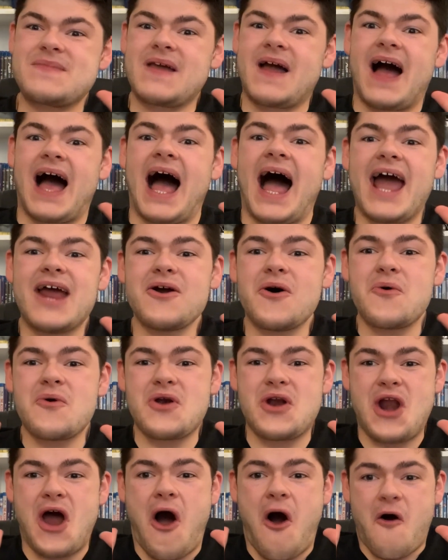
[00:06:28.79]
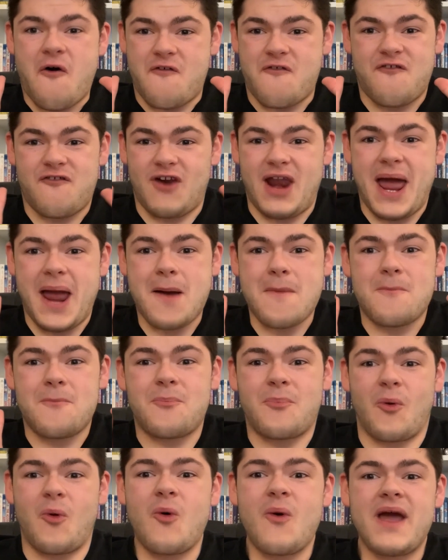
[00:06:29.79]
I don't know,
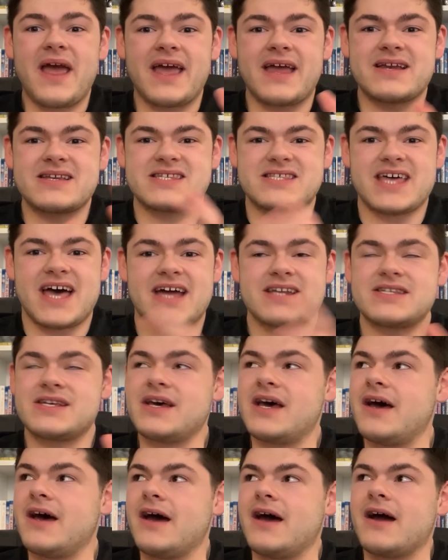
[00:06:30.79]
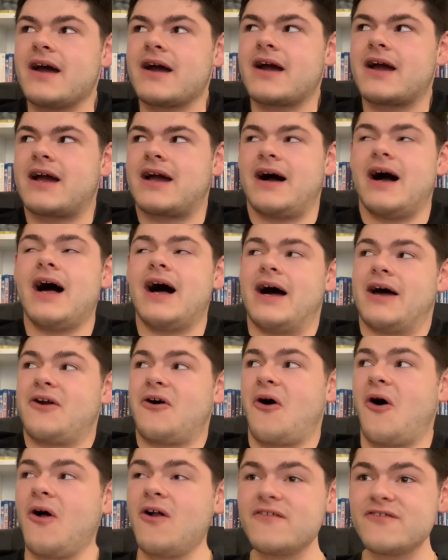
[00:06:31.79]
flamboyant that, God,
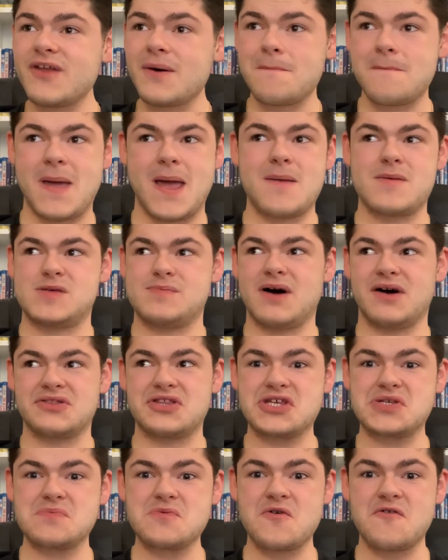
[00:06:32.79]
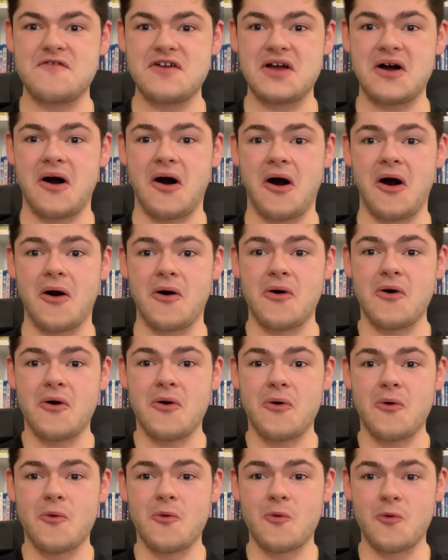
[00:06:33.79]
all of the memes about this movie are
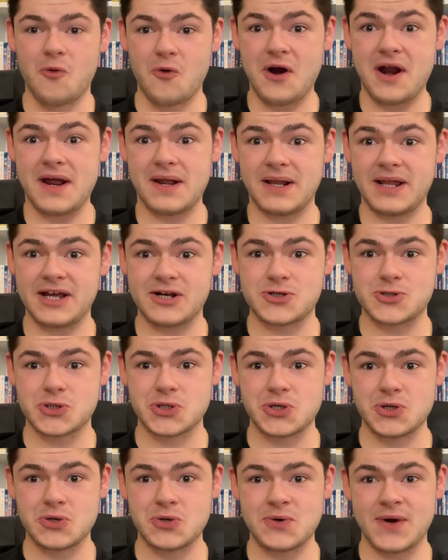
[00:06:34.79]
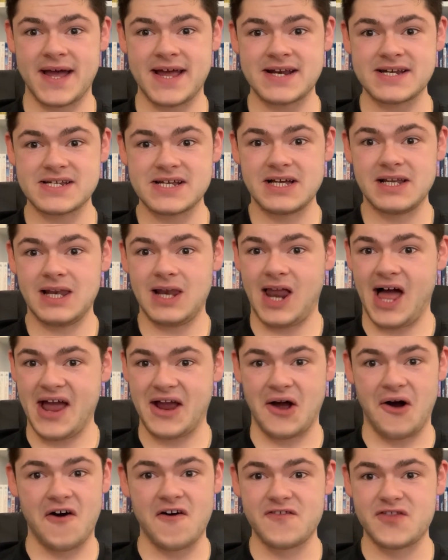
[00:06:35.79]
really true, and
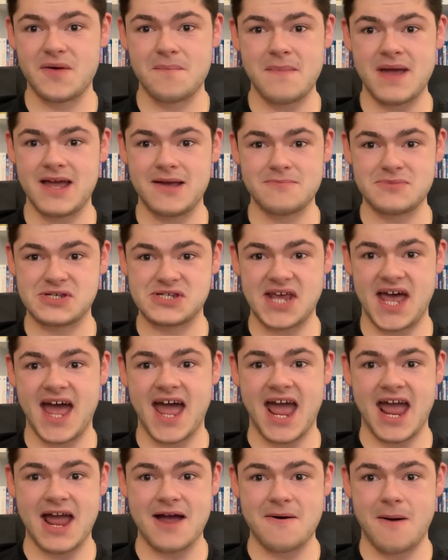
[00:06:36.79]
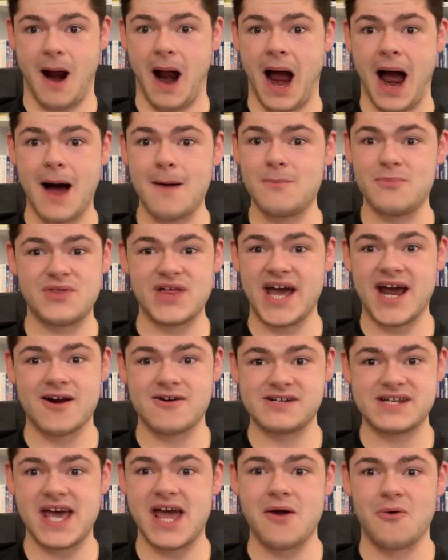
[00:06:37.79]
like all of the memes say, I'm there
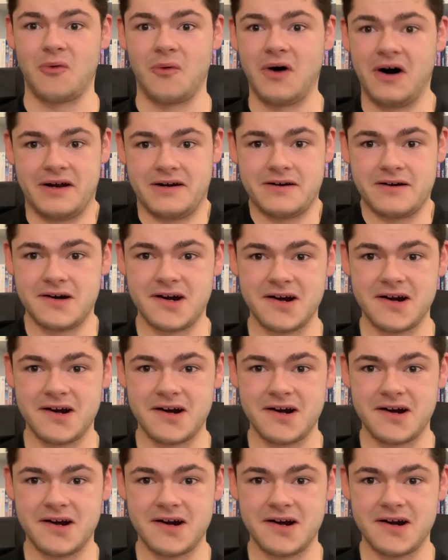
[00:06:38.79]
day one.